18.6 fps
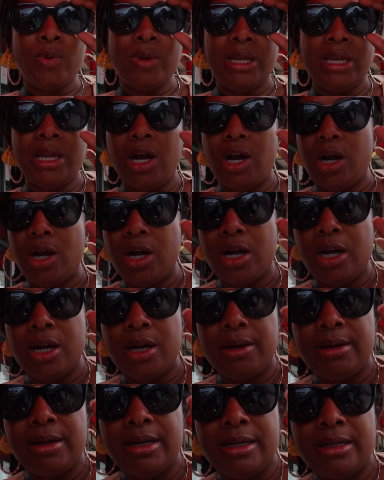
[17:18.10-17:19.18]
we
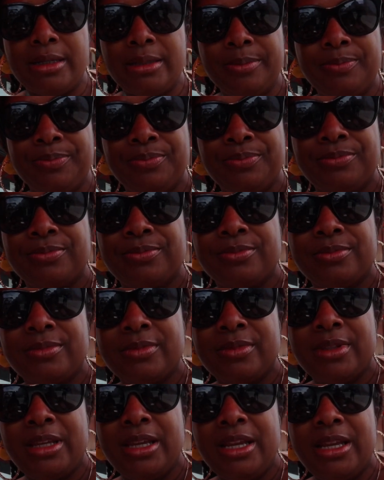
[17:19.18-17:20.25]
are um,
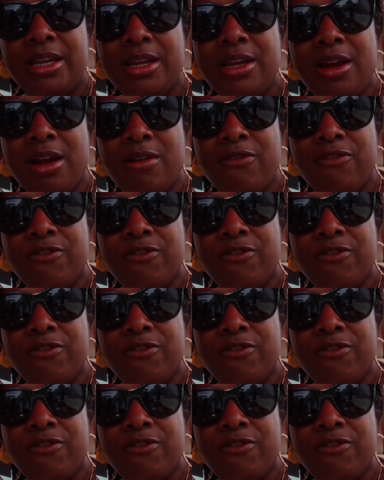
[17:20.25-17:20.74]
eating our